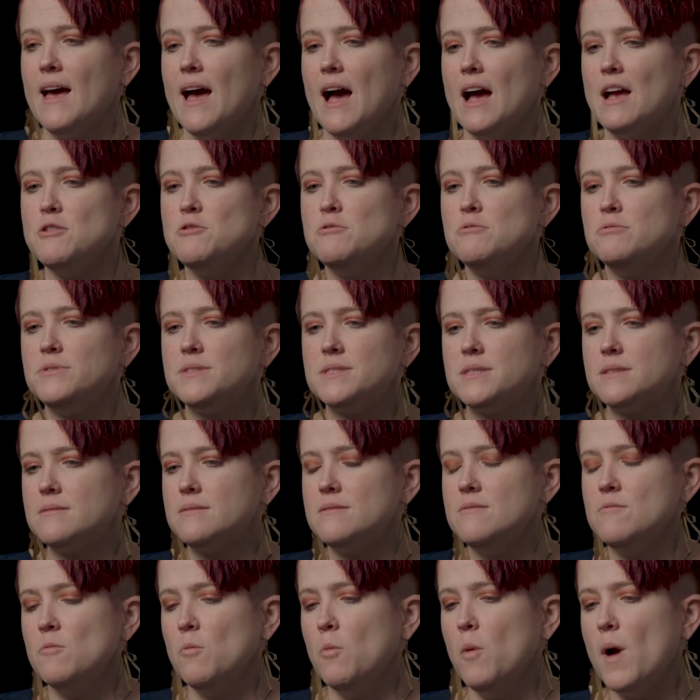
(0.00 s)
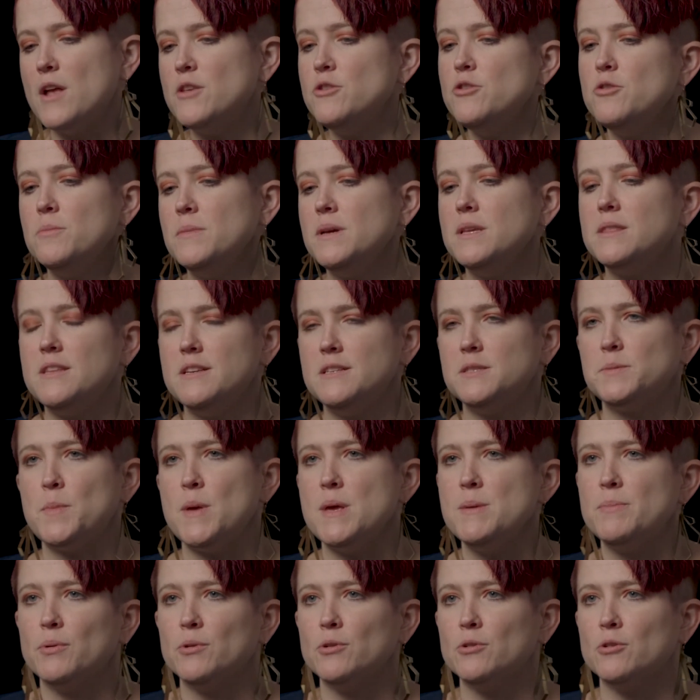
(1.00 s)
And when you meet these
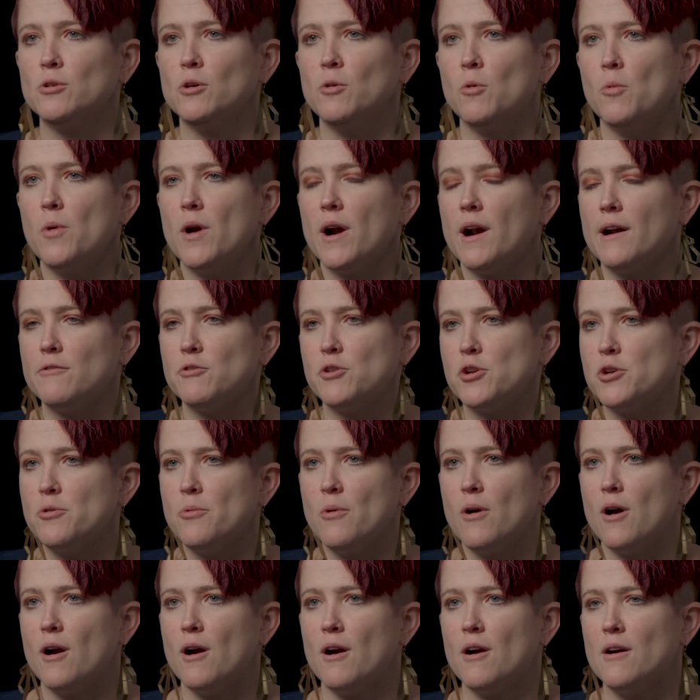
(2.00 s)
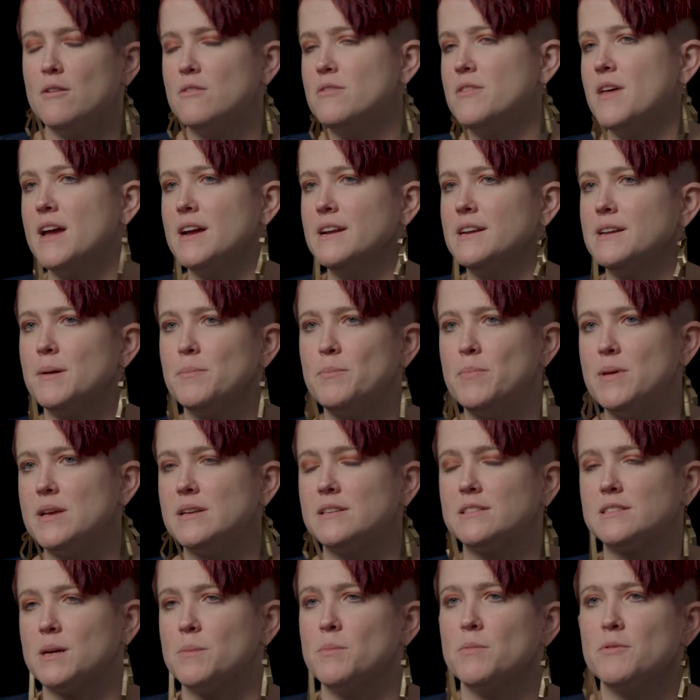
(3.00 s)
people, wherever you are, they end up being
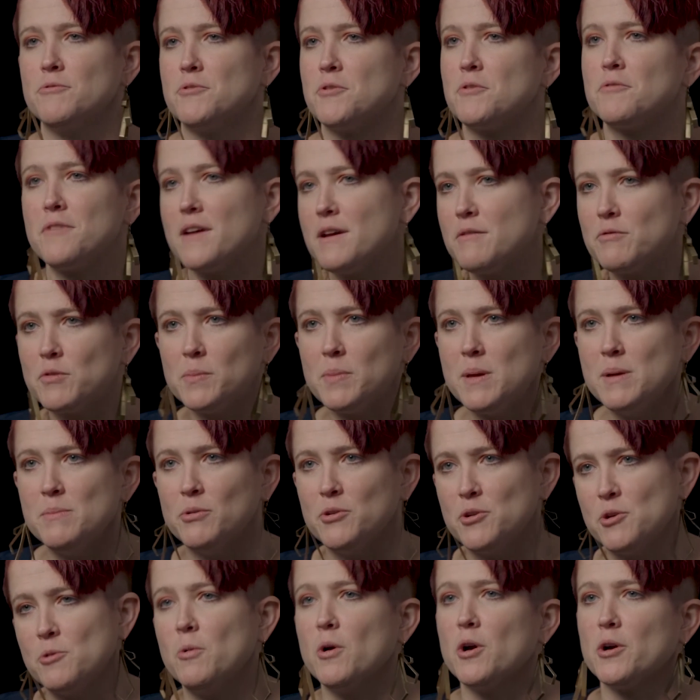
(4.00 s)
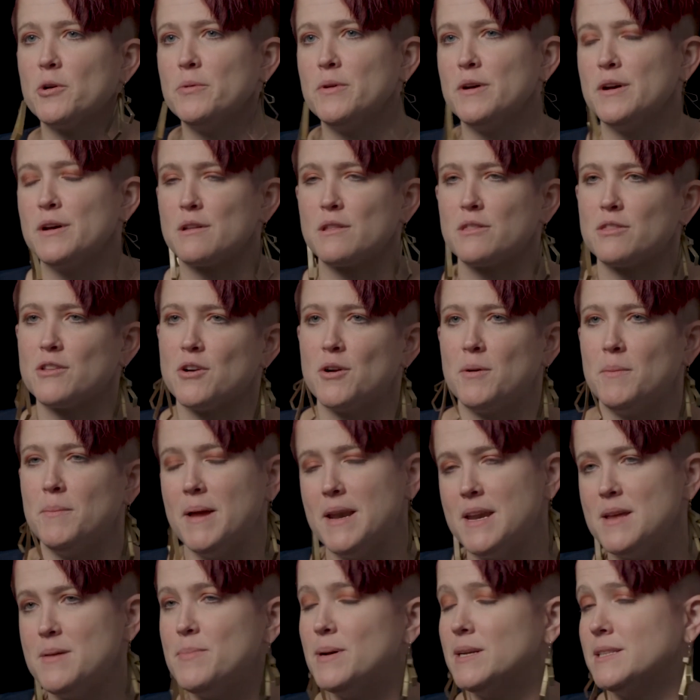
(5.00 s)
some of your favorite people you work with. There are
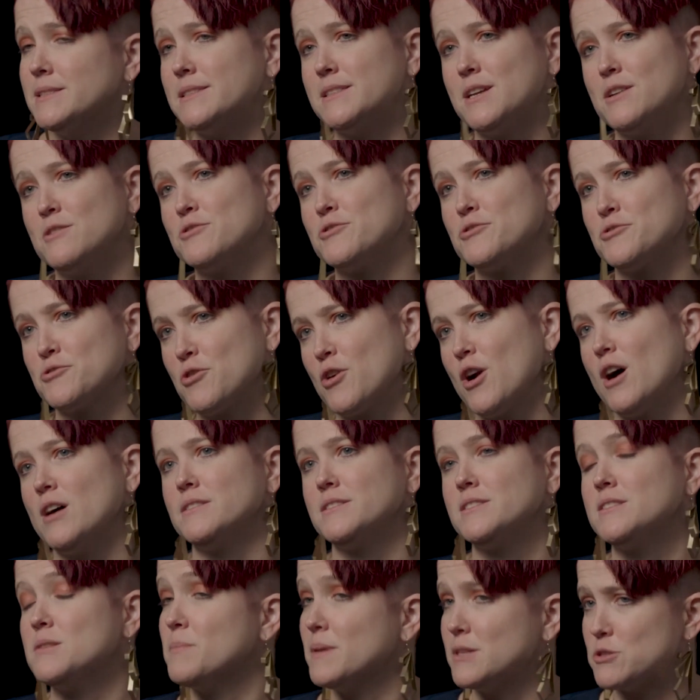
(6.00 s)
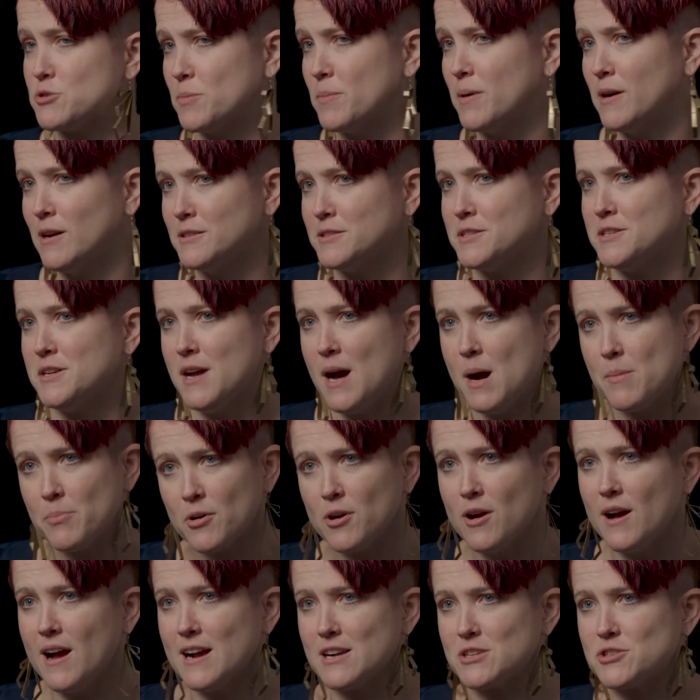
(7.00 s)
many Penn Staters across the Metropolitan
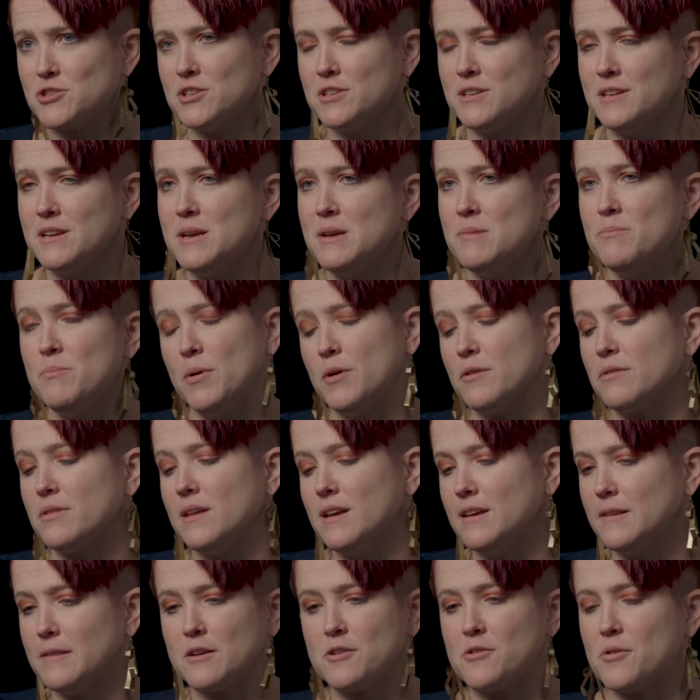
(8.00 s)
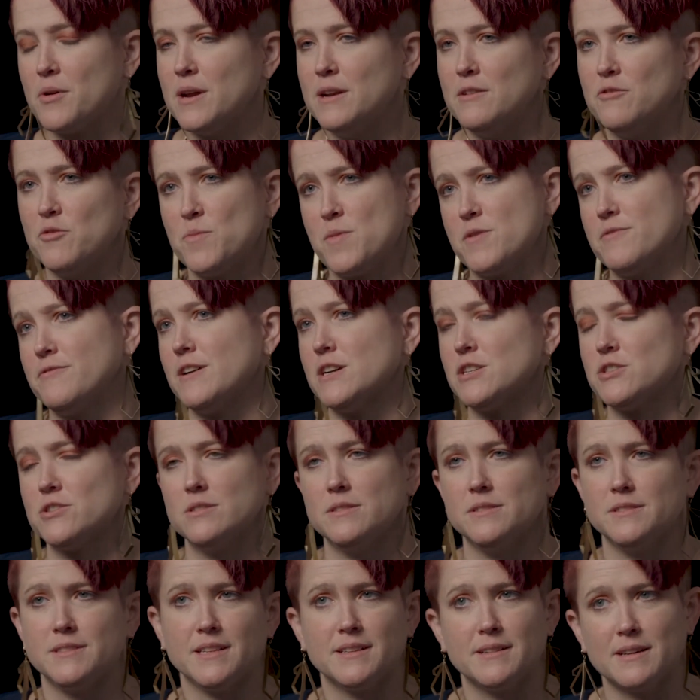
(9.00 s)
Opera, actually, both in the creative
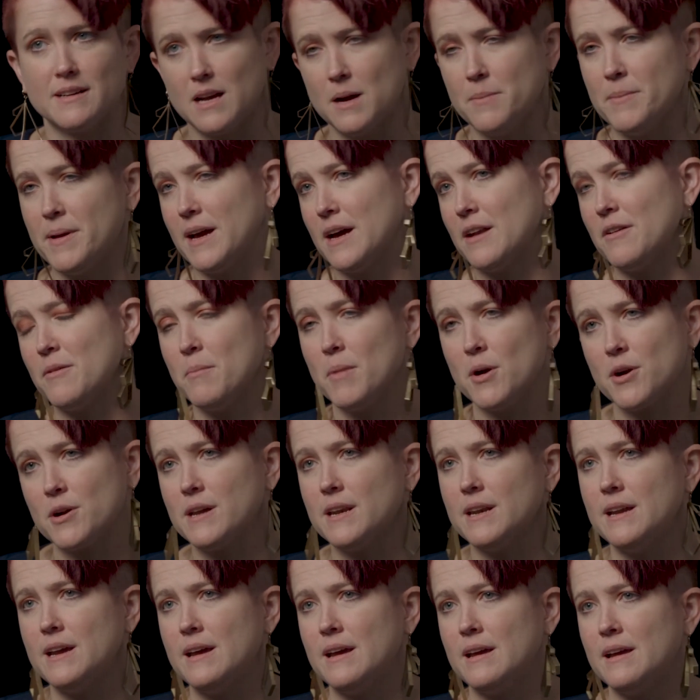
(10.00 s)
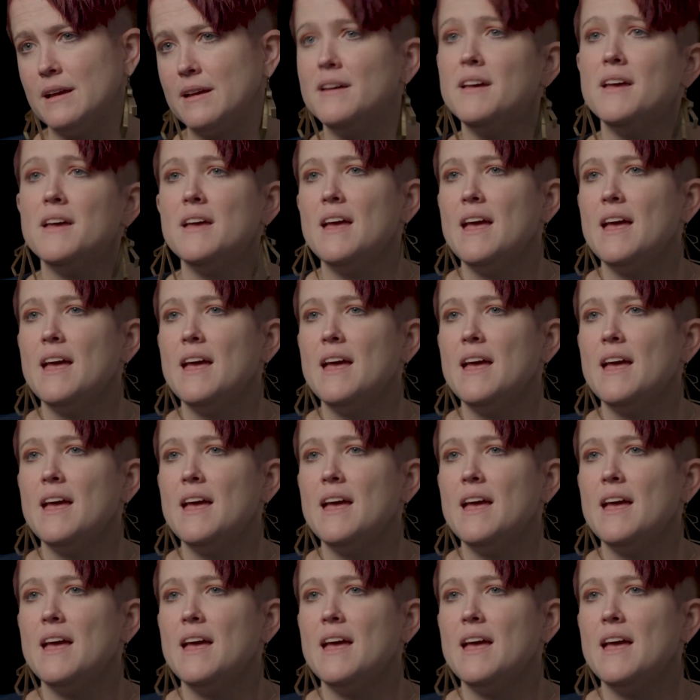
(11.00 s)
professions and coming out of marketing.